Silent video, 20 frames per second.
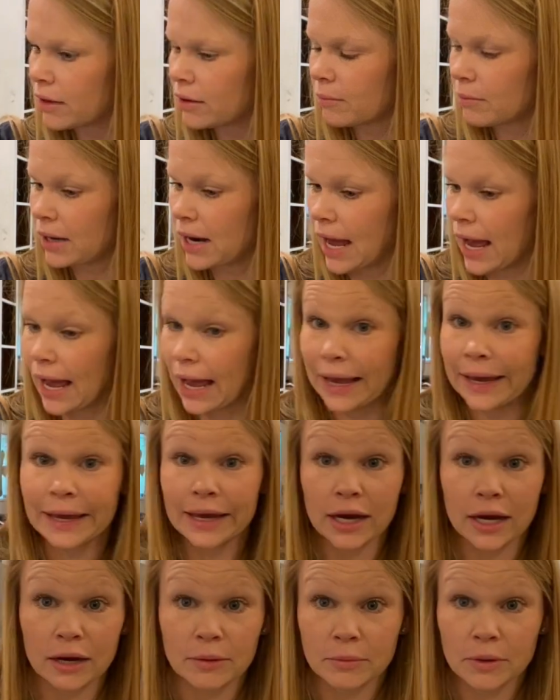But I
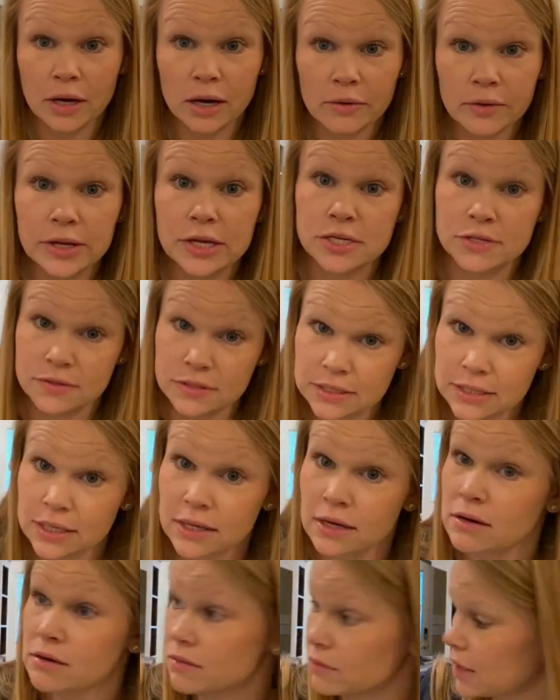am going to
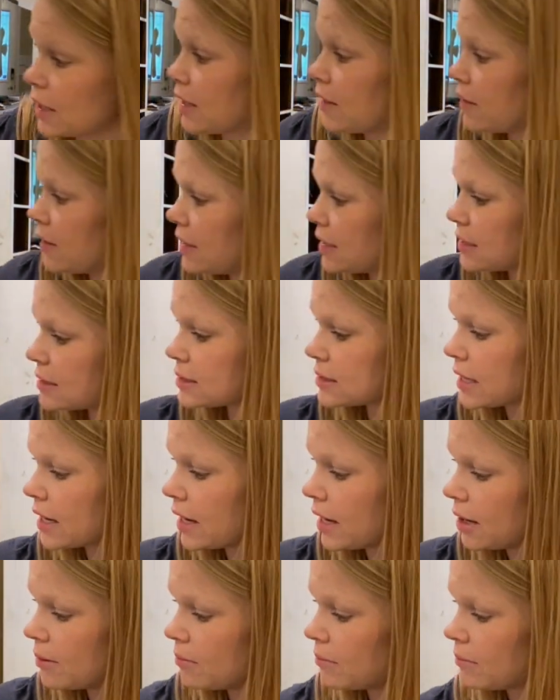still need these
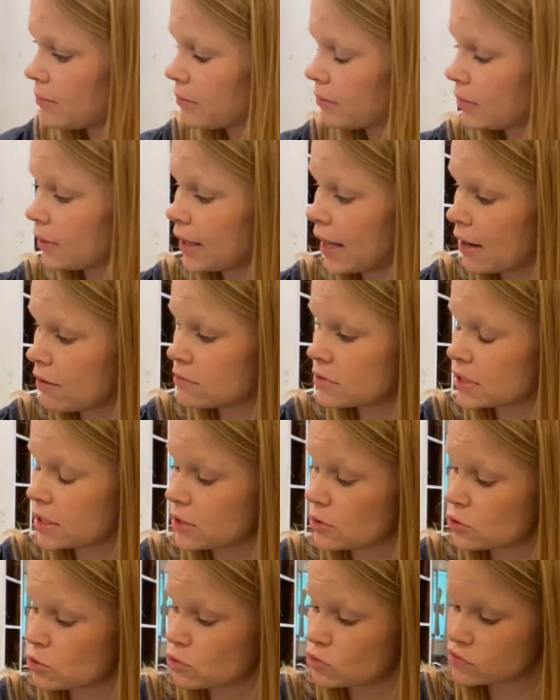
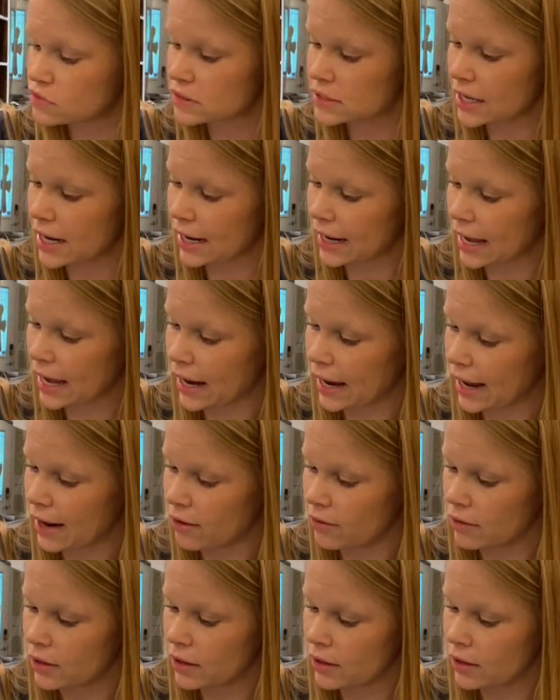counting tools that I got out.